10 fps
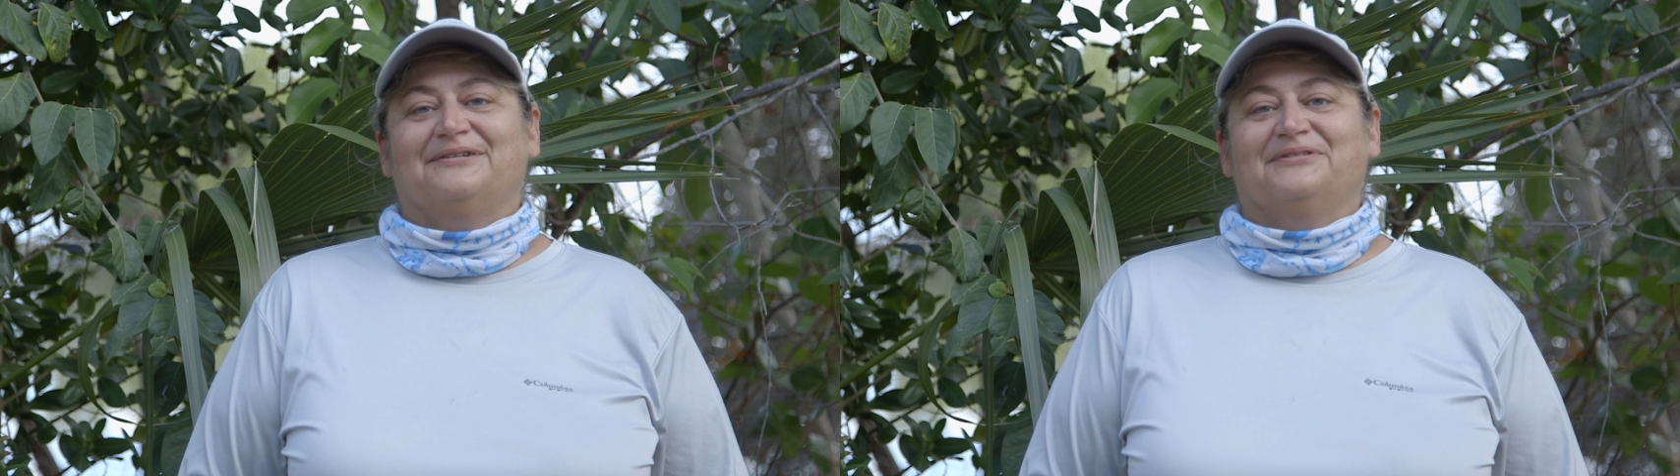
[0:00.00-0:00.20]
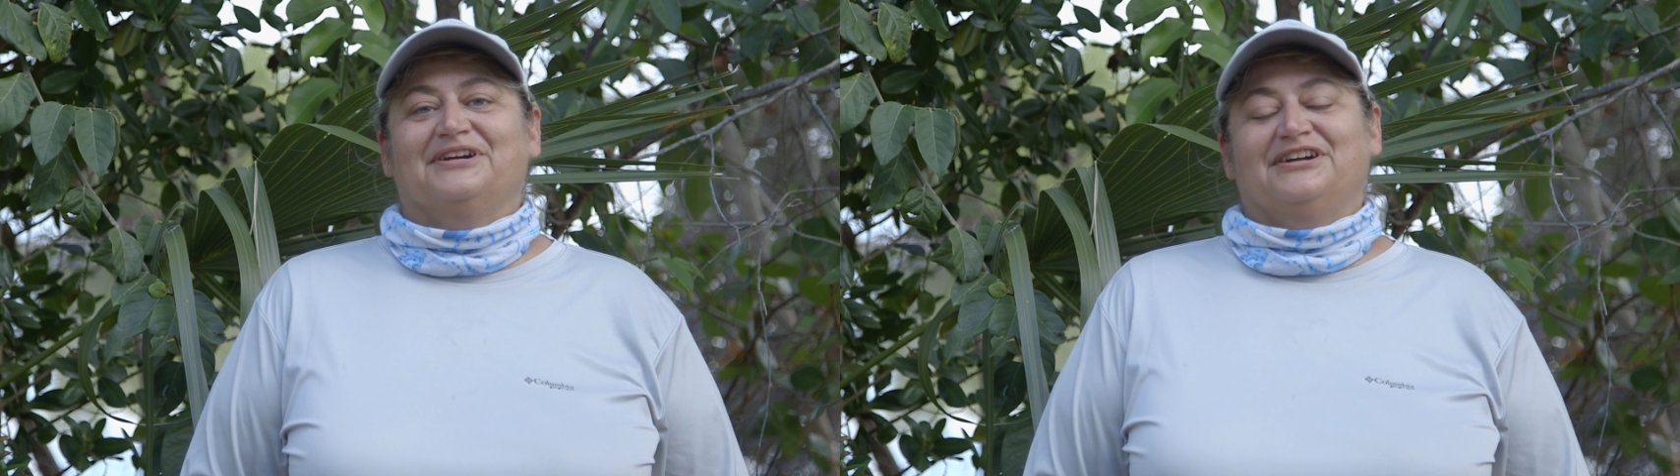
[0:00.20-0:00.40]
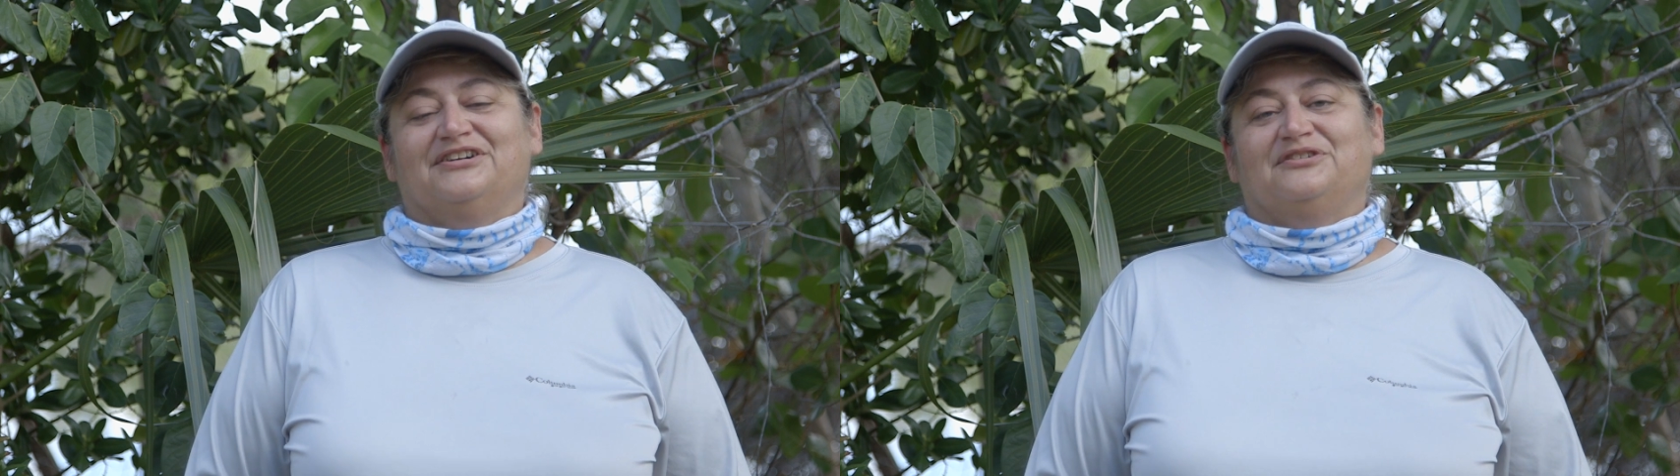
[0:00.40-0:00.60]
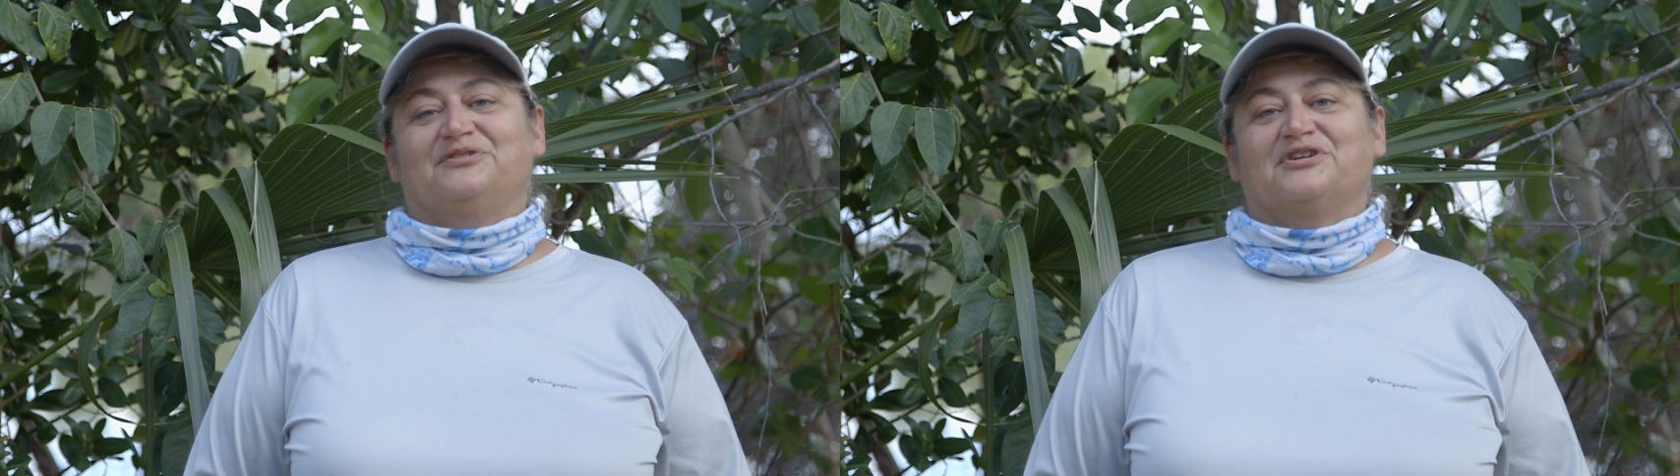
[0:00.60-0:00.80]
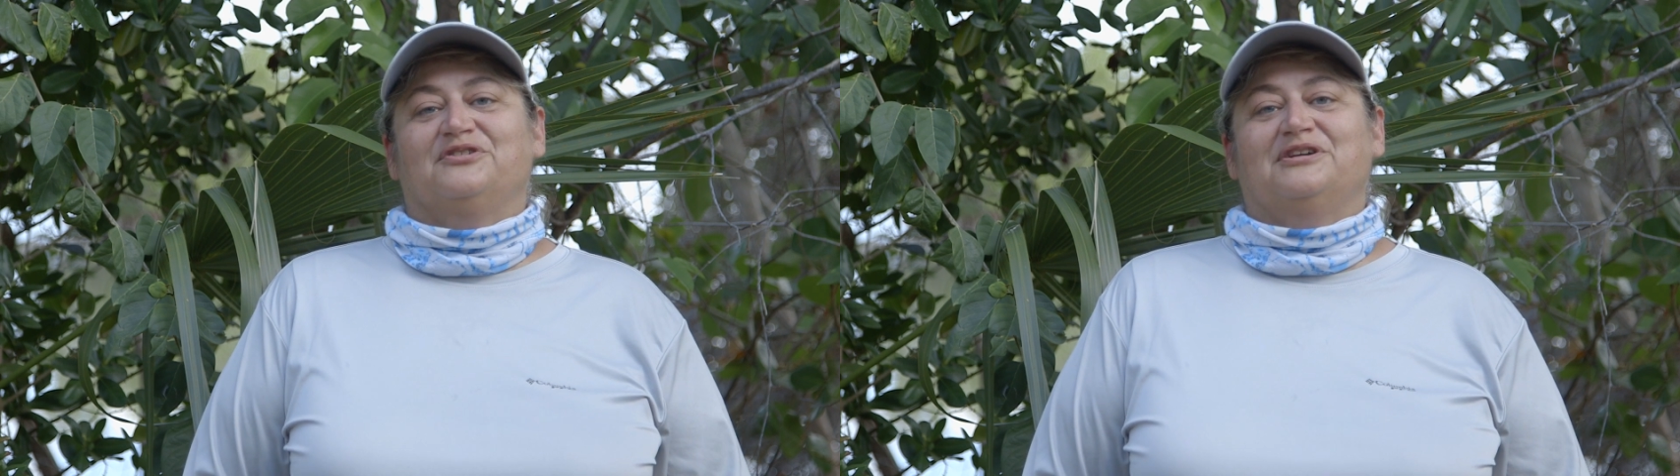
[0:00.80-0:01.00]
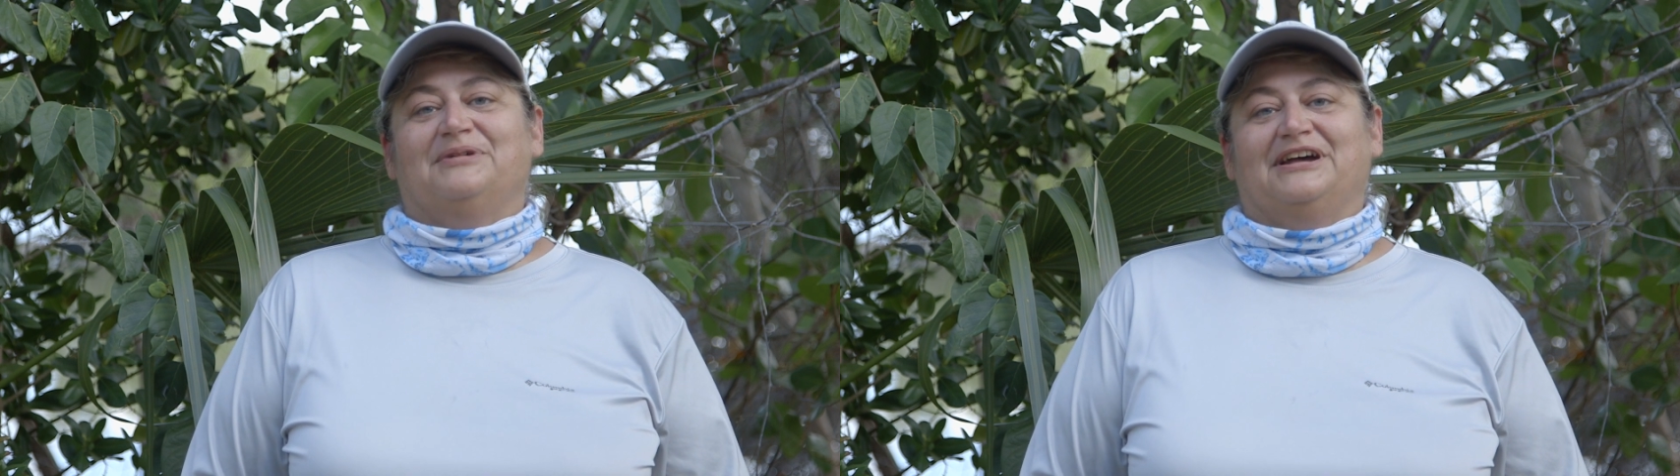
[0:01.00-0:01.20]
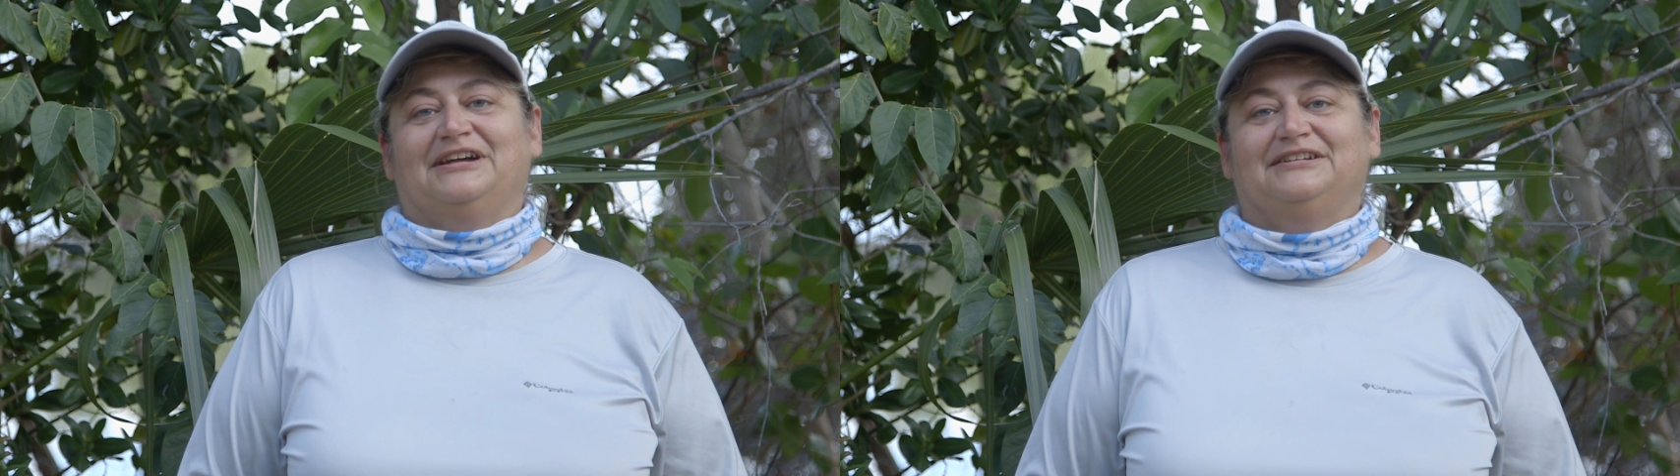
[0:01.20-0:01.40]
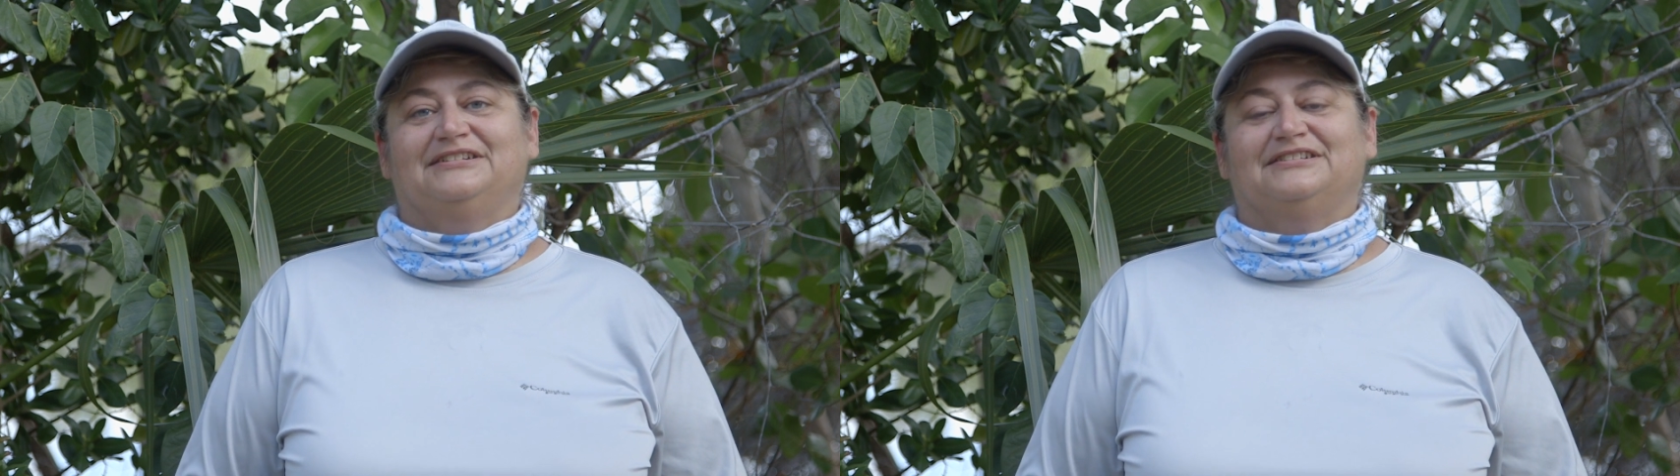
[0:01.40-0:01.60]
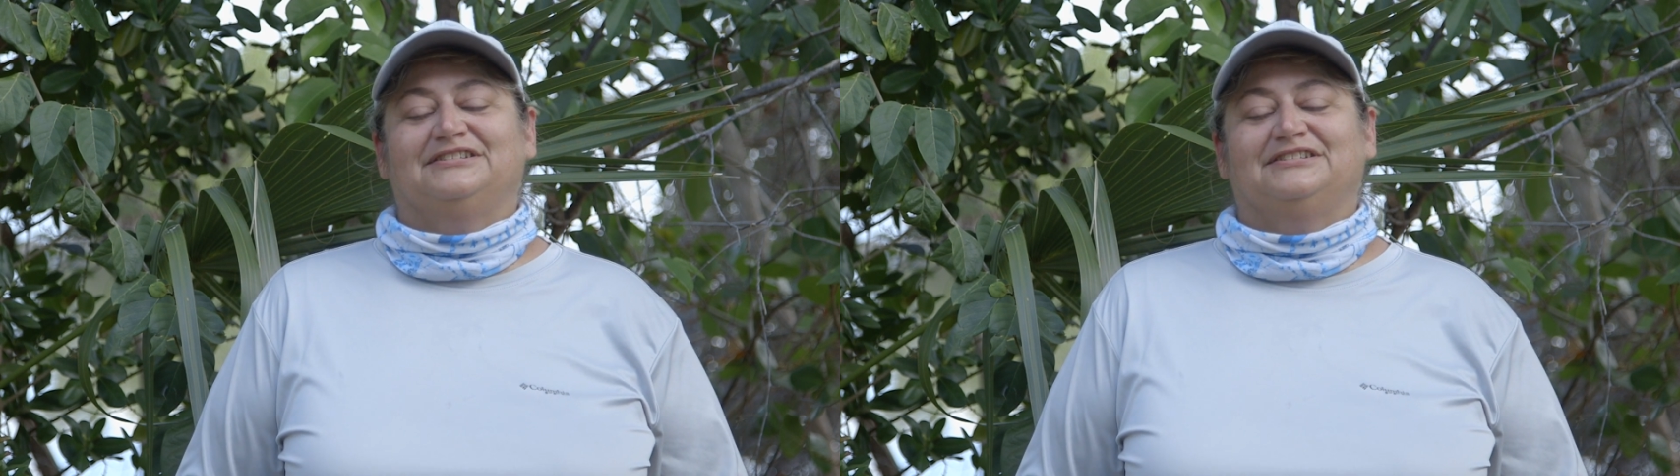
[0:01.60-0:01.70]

We're here at Rickery Bay